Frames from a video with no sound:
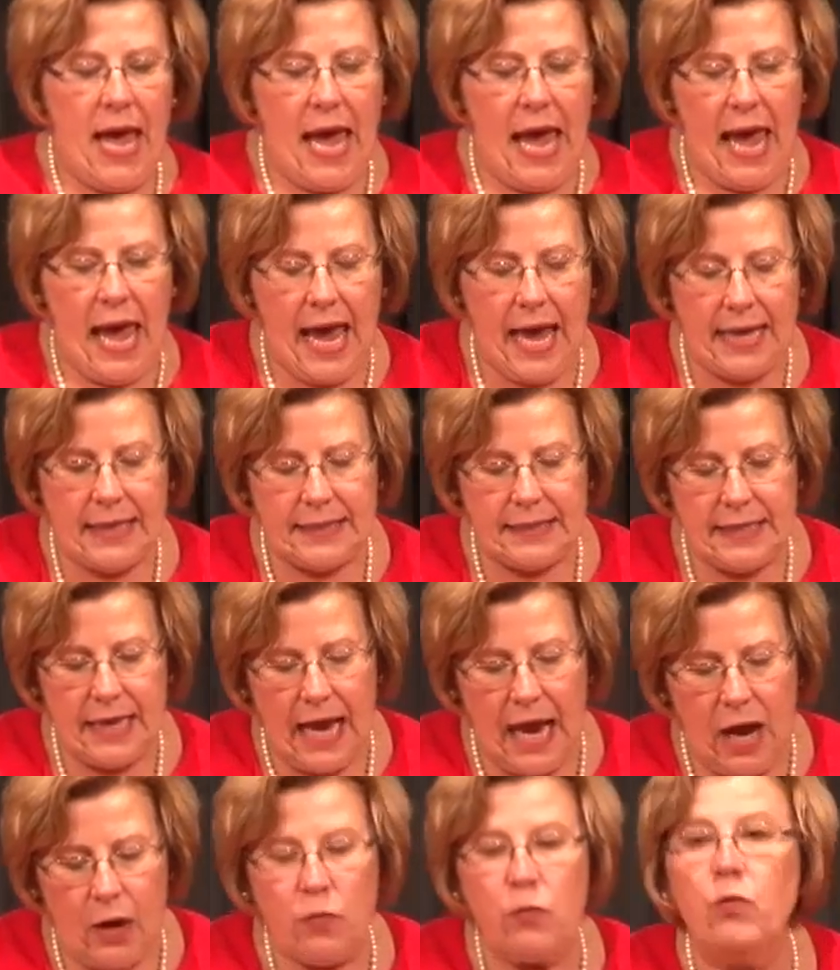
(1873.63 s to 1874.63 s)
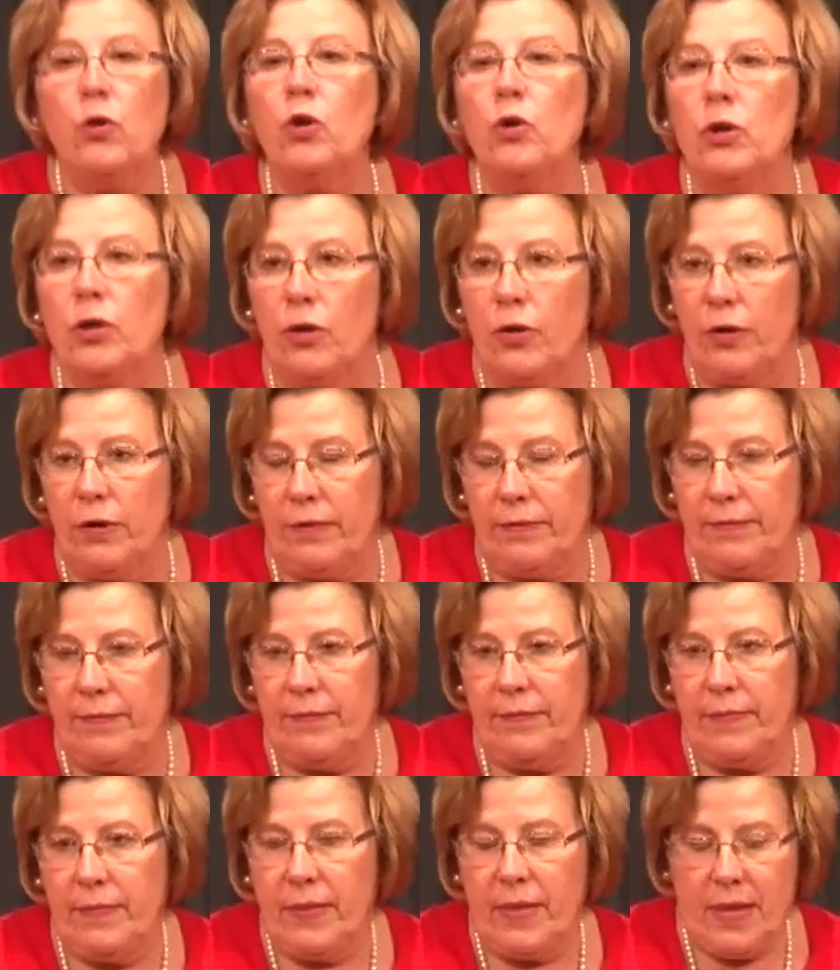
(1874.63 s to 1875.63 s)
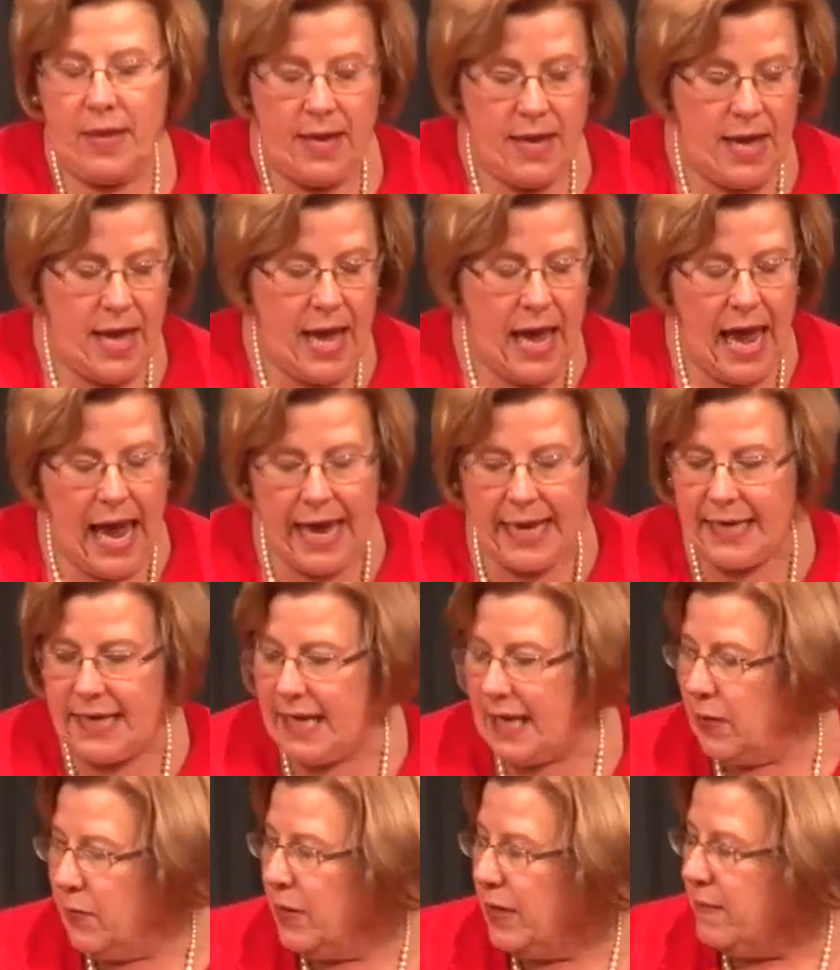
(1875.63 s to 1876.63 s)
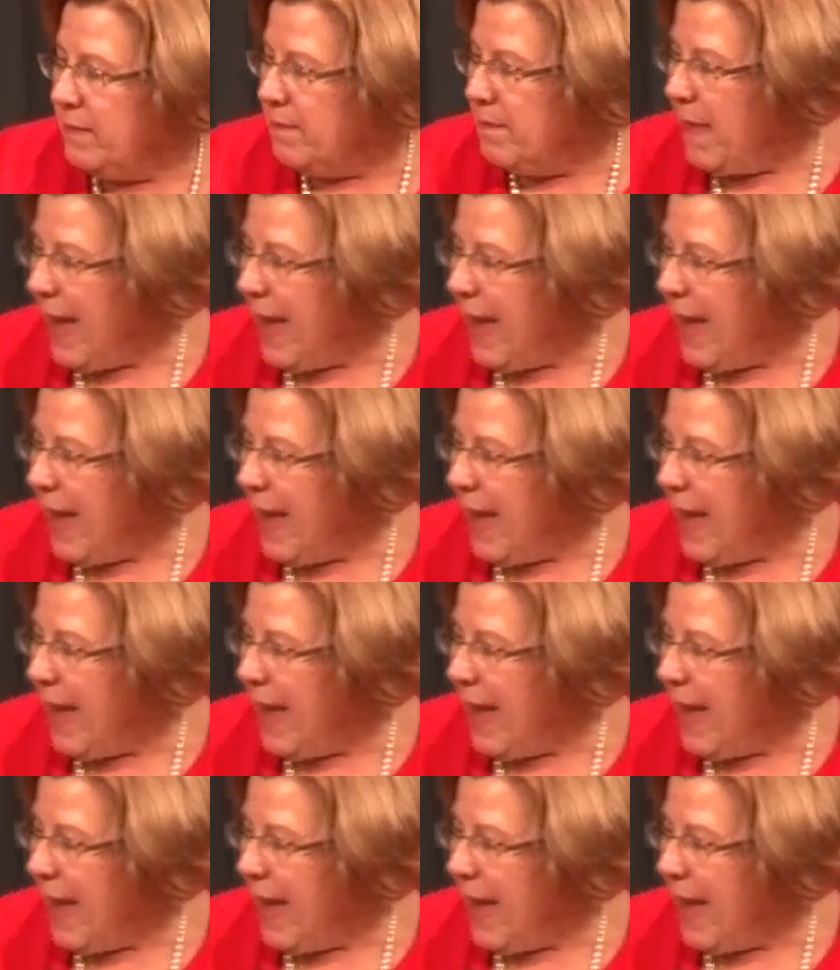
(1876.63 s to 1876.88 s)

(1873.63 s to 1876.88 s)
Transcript: and a ruler, and he would